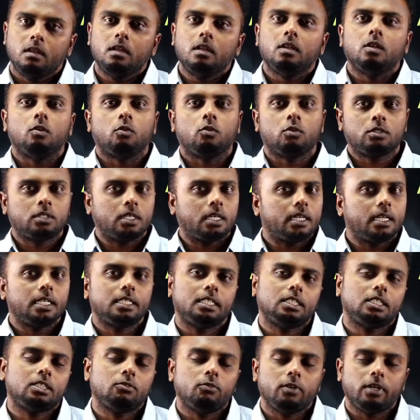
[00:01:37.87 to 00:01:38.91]
Loads are
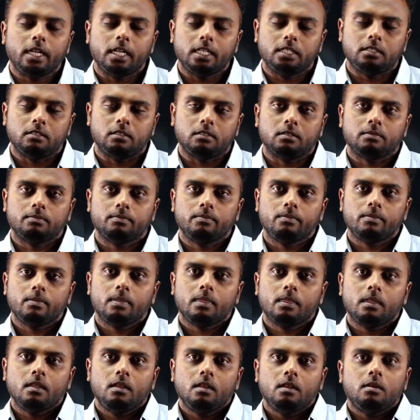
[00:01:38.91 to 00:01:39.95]
resistive in nature.
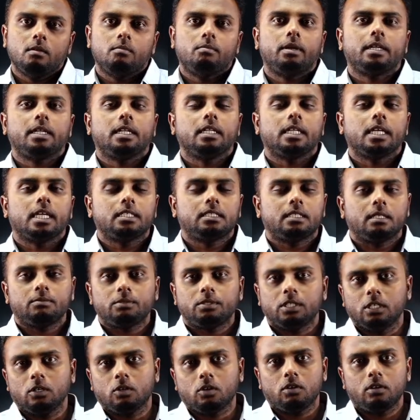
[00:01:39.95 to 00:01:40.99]
But in case of
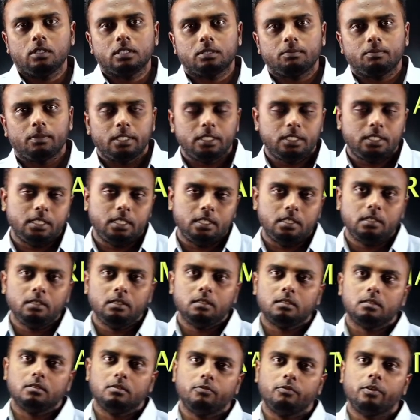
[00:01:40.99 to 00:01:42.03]
synchronous machine,
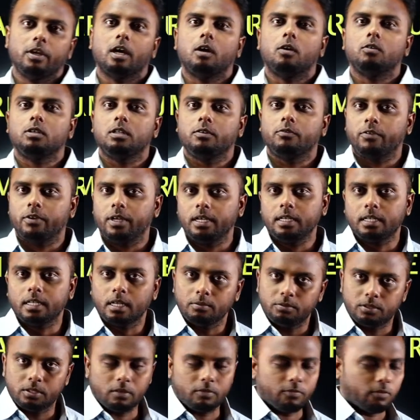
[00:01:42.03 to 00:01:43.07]
we have different
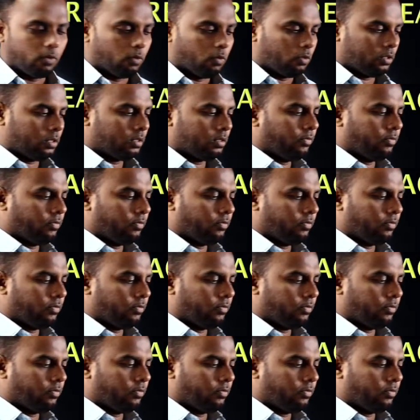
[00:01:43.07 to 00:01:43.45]
types of loads.